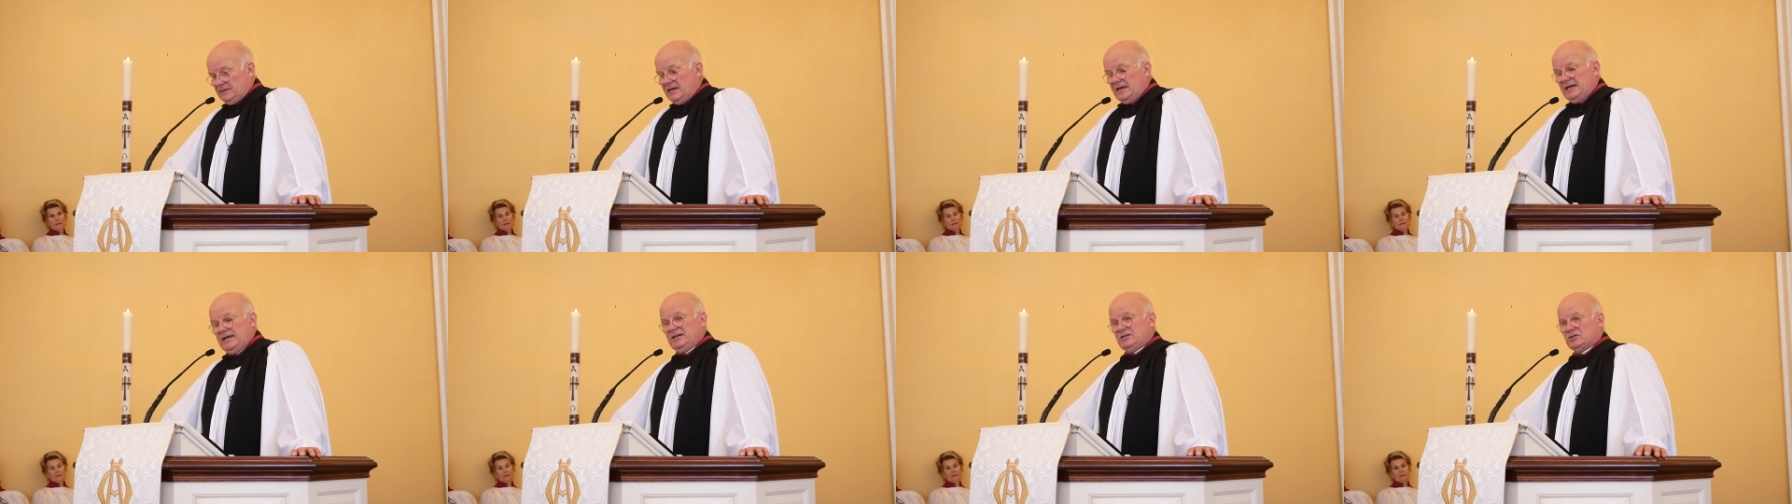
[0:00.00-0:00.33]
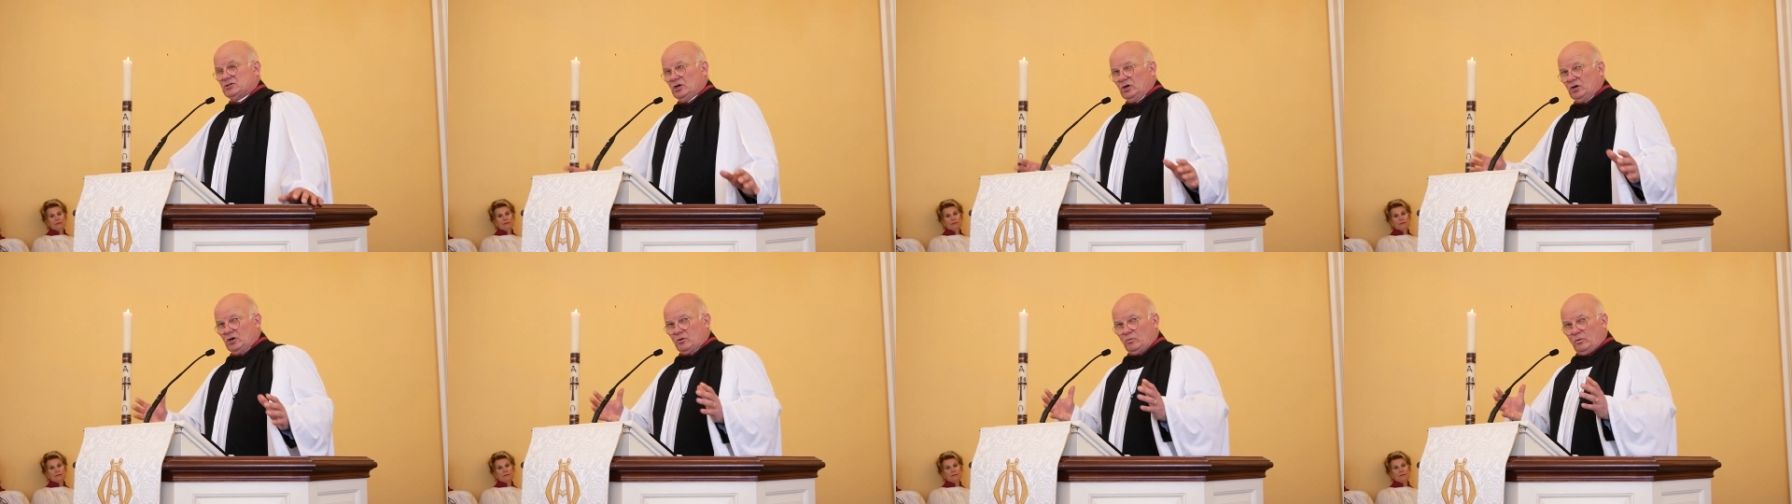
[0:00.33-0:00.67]
He
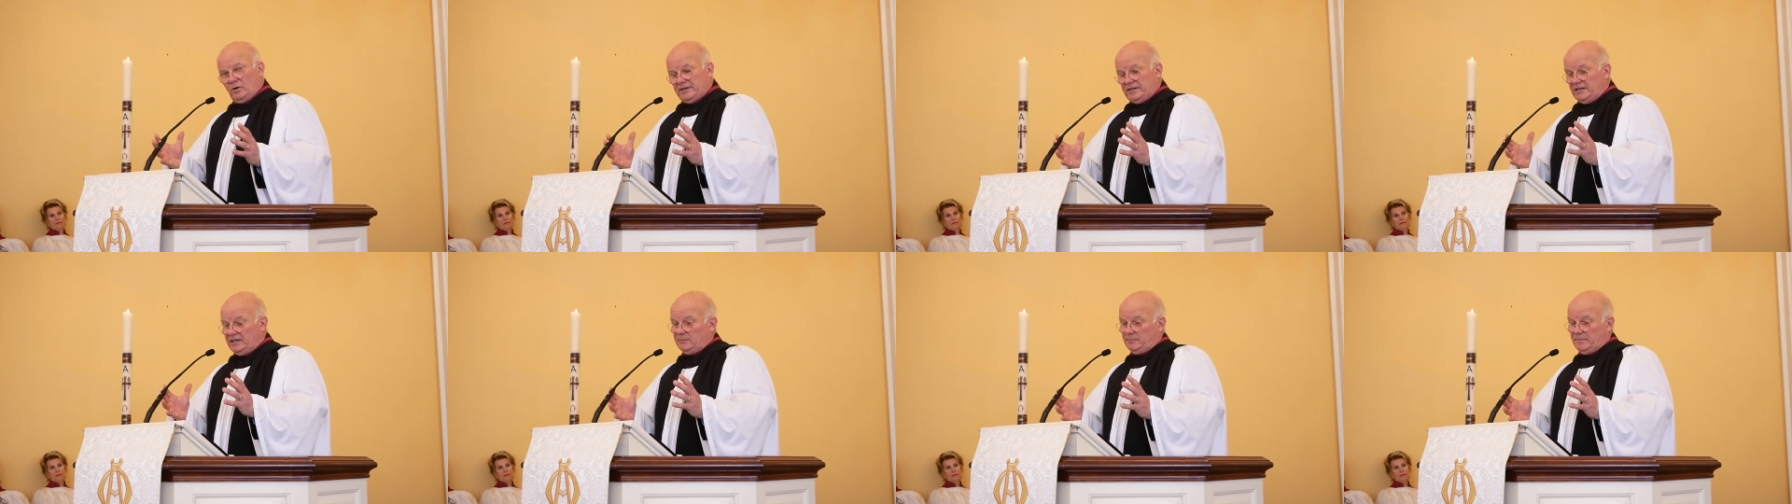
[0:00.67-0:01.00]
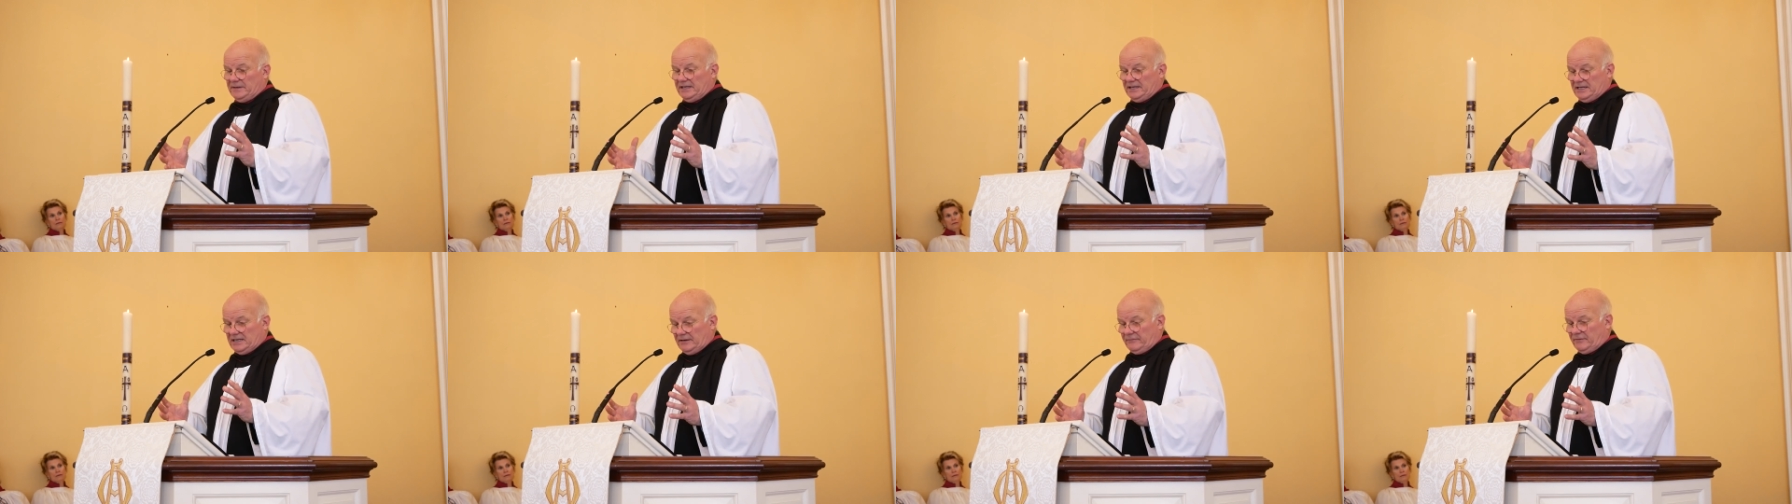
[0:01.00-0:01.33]
took what he'd
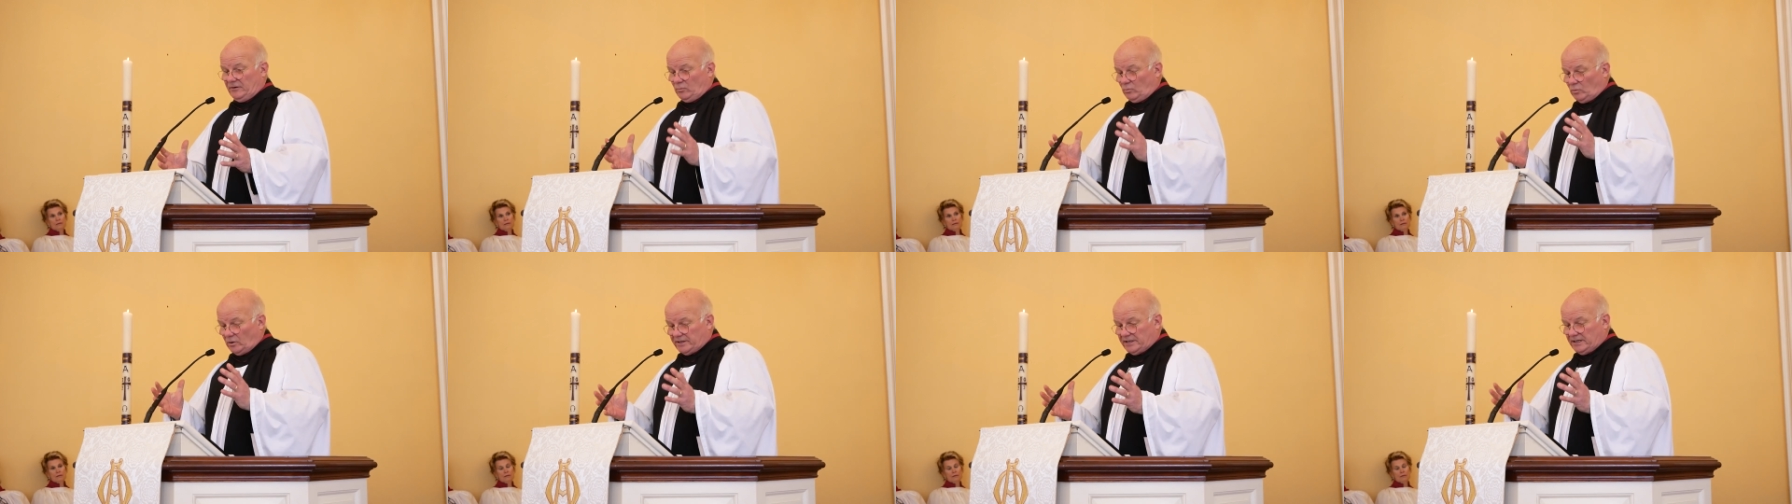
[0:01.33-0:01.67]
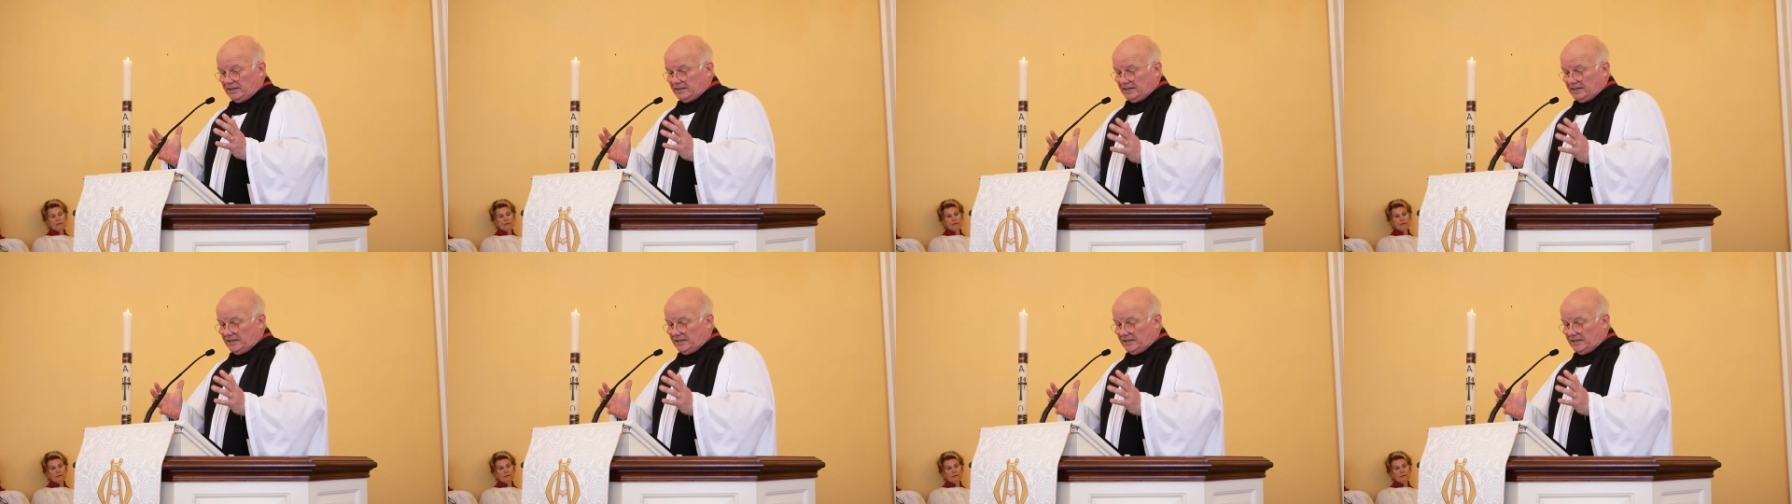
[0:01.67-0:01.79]
been given, what he